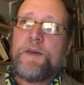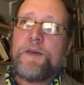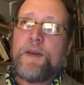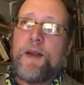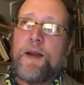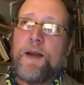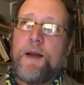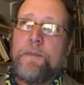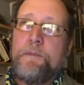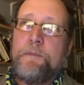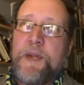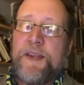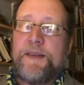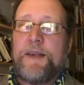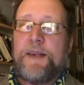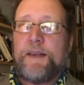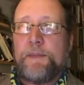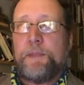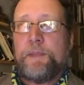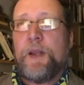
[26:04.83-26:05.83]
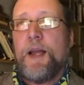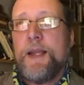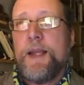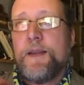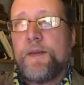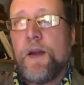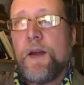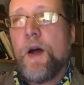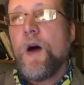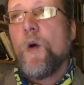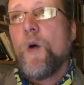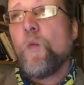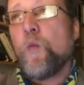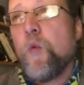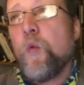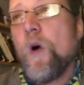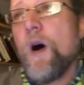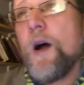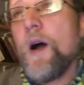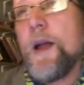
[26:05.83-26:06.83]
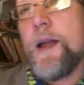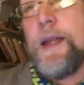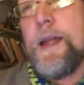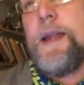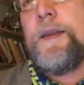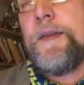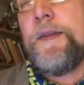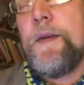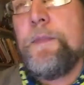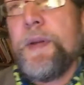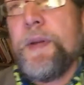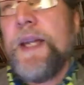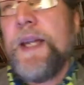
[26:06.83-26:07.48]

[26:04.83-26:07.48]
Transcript: and misexplains why it is that people